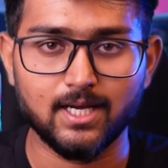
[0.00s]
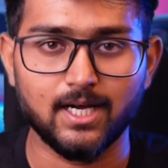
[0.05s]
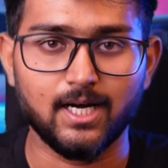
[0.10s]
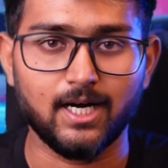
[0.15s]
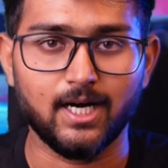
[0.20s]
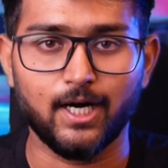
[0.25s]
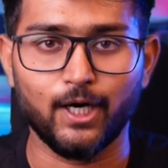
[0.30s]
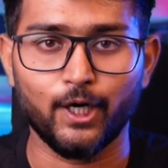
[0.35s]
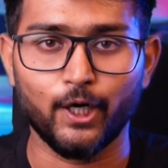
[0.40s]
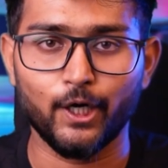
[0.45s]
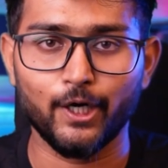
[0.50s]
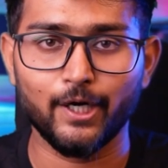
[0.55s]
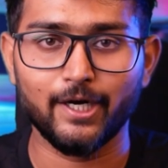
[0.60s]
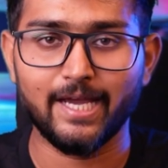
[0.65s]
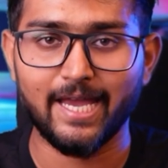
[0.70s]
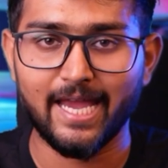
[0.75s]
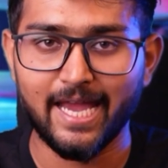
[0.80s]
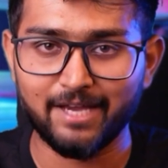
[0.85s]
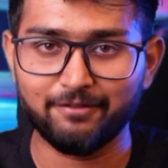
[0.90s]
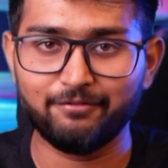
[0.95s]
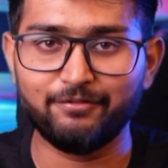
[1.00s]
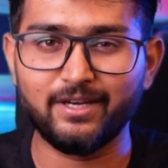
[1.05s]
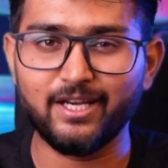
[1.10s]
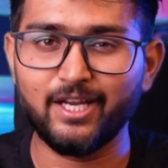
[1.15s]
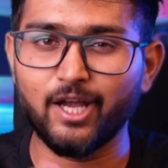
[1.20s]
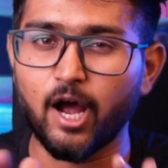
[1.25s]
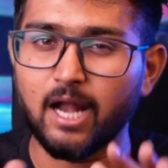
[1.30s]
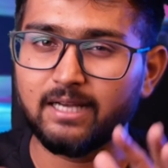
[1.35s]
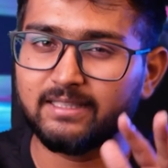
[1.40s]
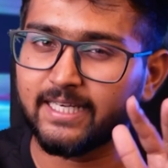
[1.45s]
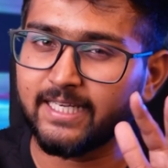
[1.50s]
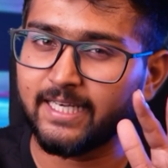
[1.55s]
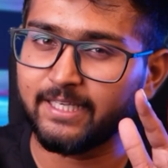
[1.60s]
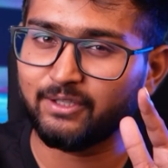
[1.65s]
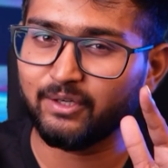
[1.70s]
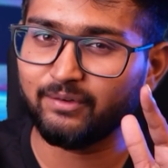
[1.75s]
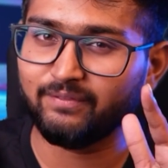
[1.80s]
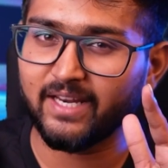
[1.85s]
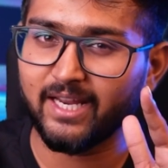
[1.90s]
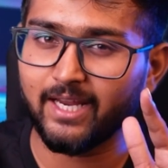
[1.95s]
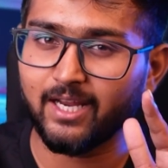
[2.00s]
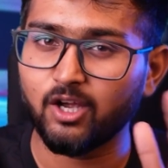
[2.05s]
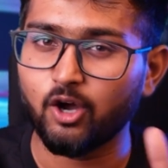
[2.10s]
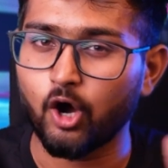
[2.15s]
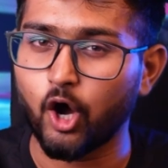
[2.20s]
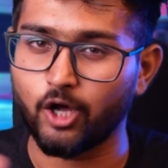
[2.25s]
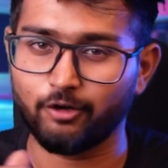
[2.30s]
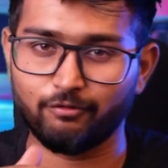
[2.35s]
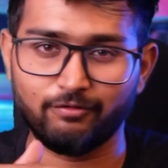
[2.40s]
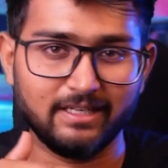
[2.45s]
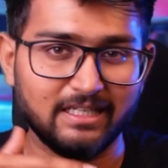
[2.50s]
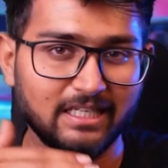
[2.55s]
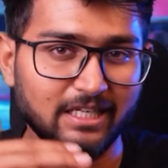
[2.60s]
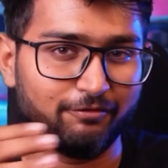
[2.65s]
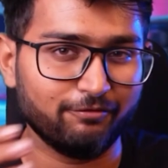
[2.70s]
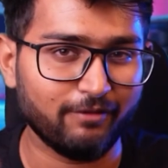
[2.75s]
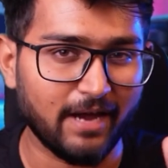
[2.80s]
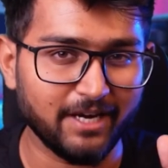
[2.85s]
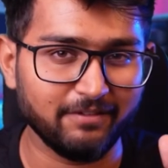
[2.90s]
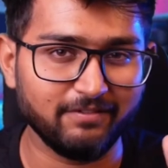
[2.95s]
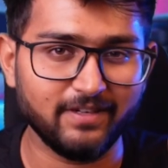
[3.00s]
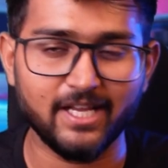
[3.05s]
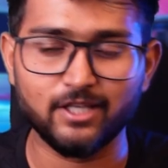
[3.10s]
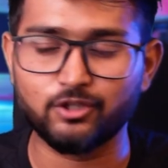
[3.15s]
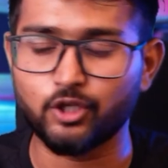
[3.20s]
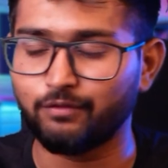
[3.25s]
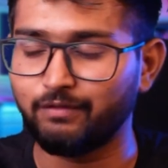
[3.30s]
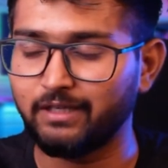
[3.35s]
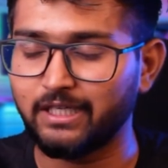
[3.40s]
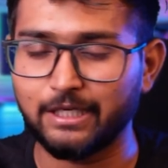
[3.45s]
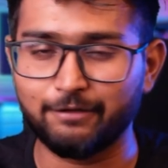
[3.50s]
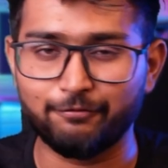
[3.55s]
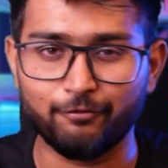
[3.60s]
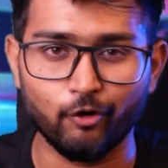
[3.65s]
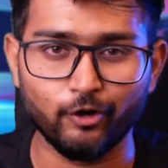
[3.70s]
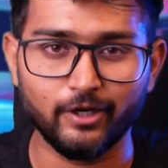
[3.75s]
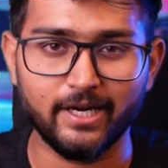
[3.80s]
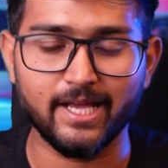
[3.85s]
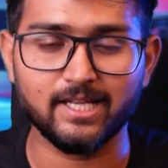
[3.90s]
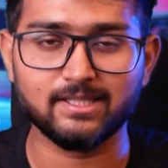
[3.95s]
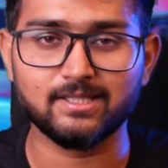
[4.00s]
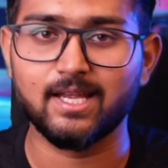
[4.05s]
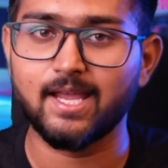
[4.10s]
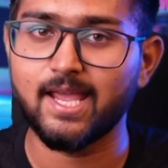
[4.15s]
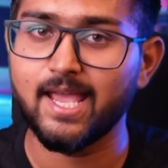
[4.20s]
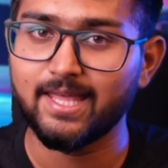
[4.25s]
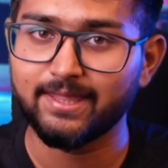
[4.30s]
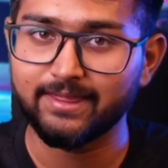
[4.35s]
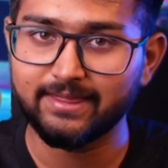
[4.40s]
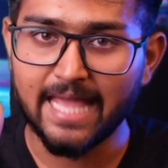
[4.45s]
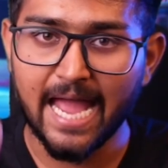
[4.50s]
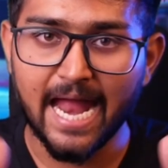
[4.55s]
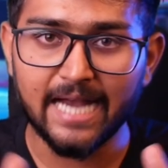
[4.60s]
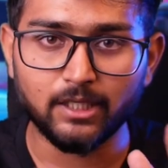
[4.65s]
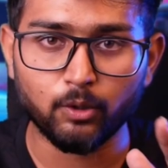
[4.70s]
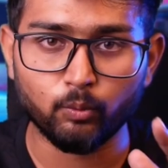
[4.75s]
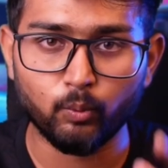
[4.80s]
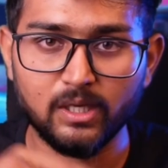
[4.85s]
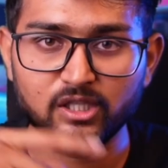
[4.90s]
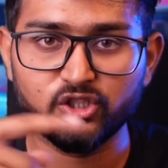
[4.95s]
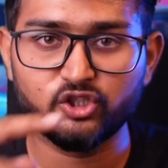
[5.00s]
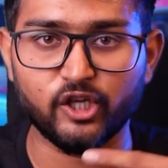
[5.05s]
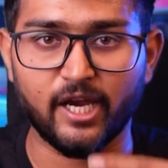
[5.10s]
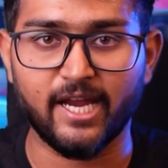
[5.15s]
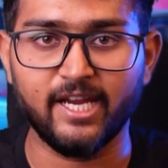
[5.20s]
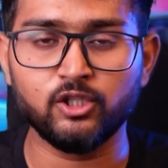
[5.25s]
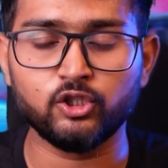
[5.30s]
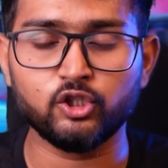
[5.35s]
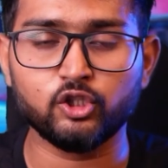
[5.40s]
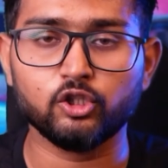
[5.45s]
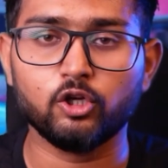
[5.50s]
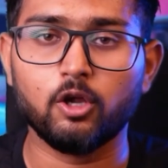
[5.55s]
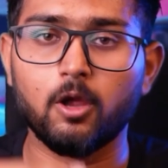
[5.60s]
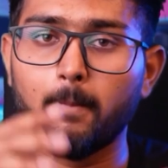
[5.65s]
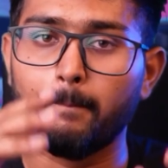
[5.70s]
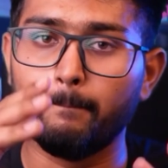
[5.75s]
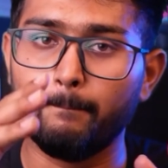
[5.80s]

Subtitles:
every alternative day, or weekly 5 days, or weekly 4 days. That will change